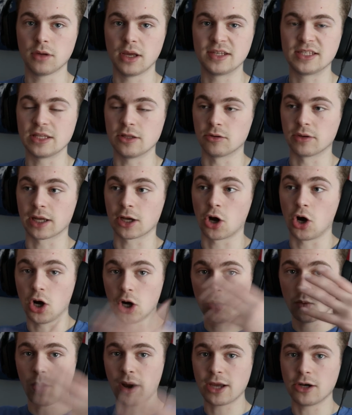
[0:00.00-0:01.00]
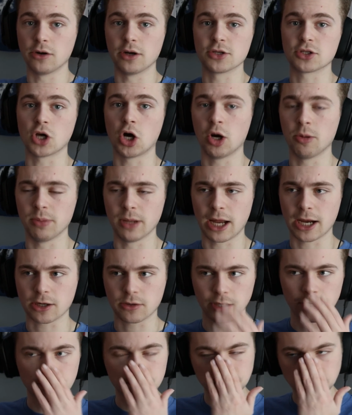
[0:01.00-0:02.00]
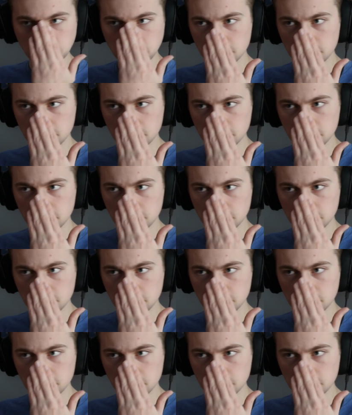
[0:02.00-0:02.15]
It's either like all white or it's all black, right?